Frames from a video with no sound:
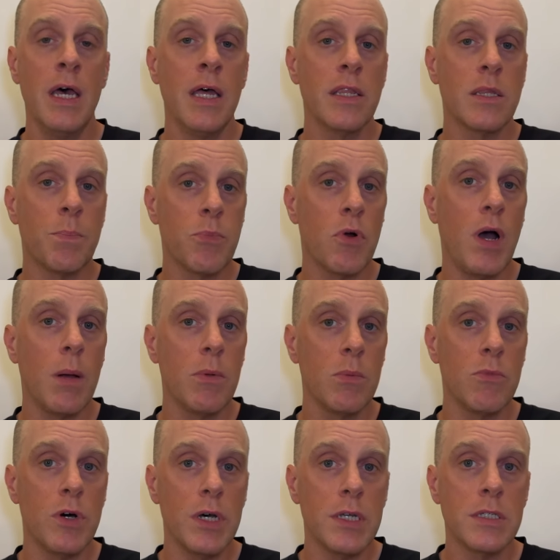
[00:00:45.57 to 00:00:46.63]
The problem
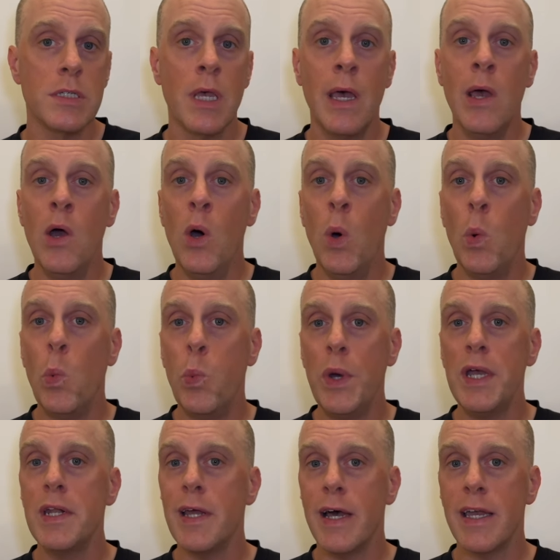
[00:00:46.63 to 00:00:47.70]
was,
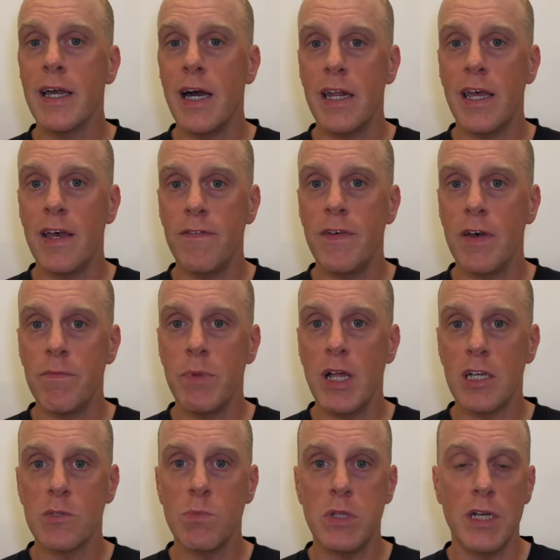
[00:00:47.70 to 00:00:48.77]
when I got
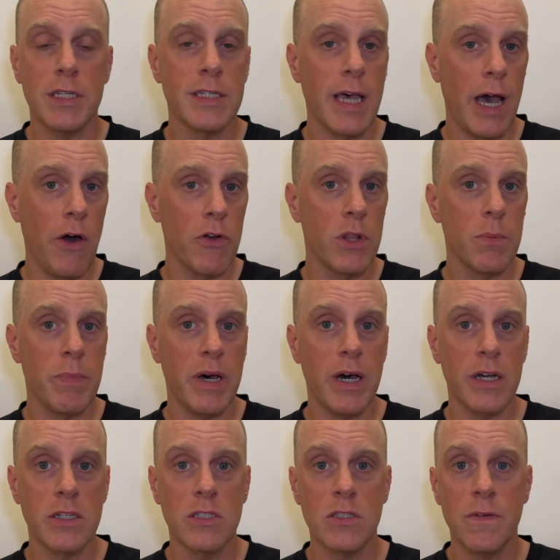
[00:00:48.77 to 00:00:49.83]
FFBlast Plus out of the
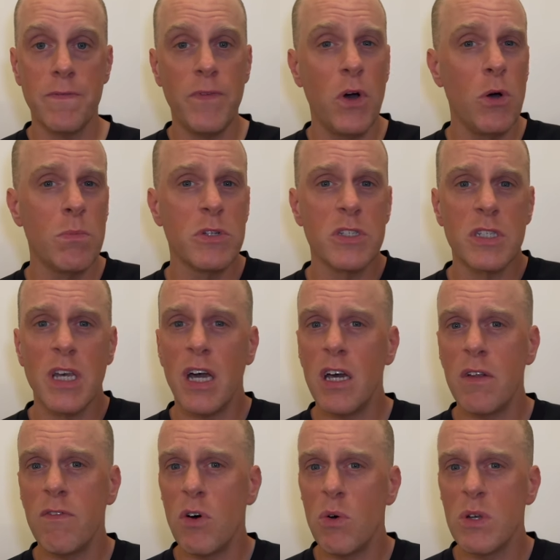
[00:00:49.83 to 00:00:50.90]
box, the foam just kind
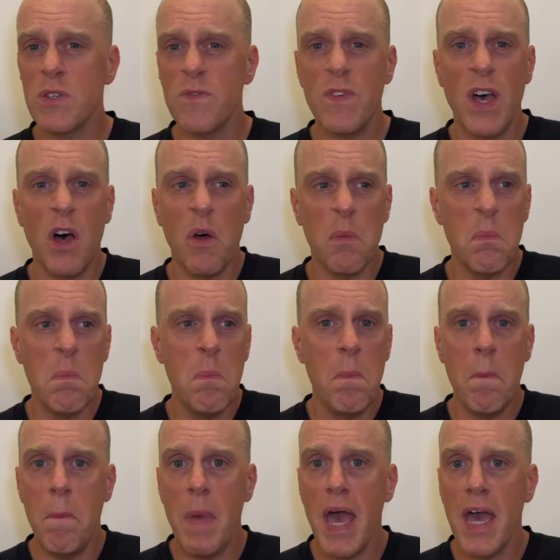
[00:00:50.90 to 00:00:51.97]
of always felt
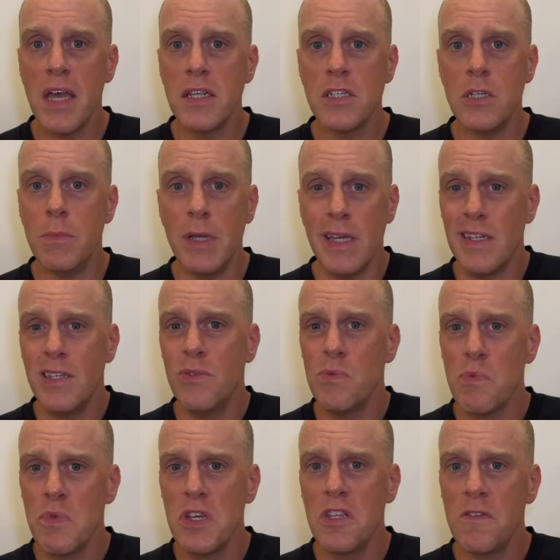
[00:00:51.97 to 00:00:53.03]
meh to me. It didn't
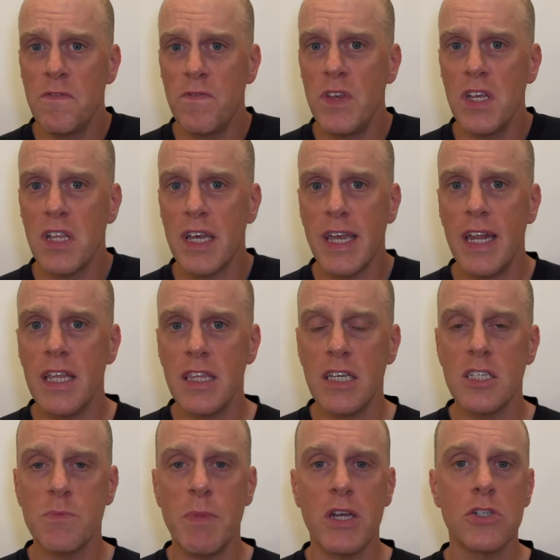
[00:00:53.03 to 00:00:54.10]
really feel like anything
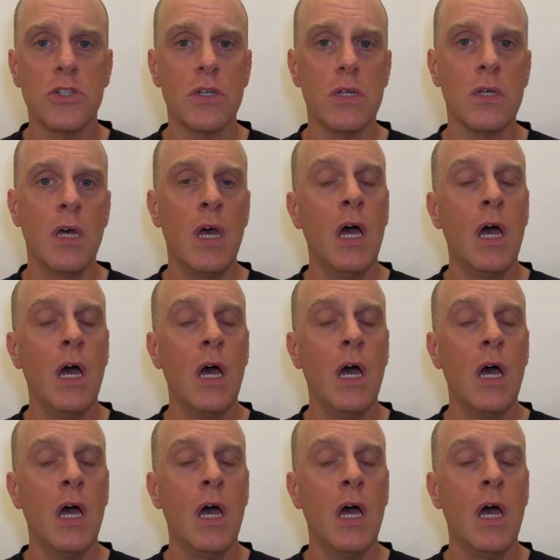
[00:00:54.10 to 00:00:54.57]
special.